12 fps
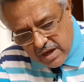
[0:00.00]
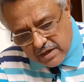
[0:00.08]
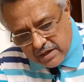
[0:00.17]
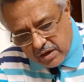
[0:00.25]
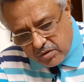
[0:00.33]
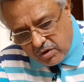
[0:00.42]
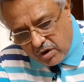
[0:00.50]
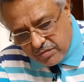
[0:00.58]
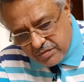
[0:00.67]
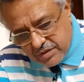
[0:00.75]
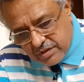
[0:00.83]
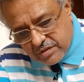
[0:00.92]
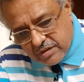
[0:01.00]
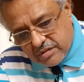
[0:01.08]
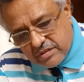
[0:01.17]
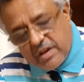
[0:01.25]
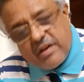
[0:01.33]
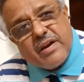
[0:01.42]
Now, this is
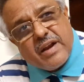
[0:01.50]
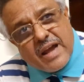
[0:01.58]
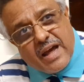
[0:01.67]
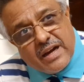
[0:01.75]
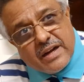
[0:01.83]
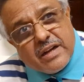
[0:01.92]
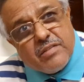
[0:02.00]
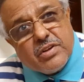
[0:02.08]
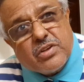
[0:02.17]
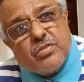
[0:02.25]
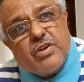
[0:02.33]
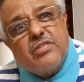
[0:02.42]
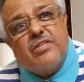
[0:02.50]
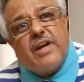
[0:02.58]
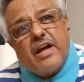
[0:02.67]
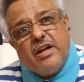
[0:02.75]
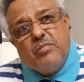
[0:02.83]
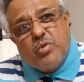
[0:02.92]
the reality which was
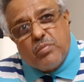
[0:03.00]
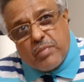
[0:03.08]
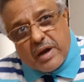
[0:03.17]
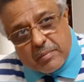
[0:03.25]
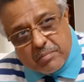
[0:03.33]
there in Mumbai,